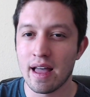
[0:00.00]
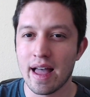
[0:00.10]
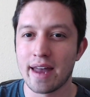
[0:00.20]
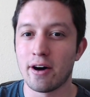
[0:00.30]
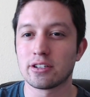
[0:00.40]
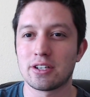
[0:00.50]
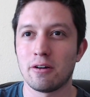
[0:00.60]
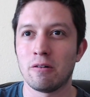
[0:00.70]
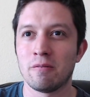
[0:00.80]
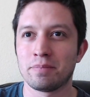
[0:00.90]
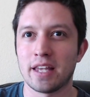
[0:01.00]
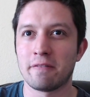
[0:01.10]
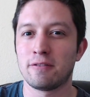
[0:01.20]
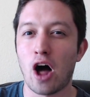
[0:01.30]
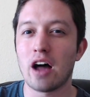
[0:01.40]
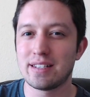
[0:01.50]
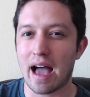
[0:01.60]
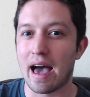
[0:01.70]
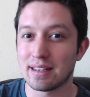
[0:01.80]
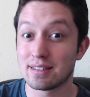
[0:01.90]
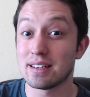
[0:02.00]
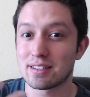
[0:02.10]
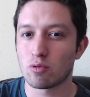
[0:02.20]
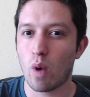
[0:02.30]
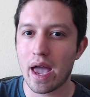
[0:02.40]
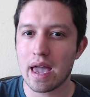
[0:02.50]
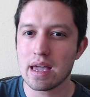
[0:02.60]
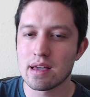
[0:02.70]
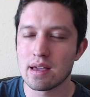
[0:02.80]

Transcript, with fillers: And also, if Law dies this way,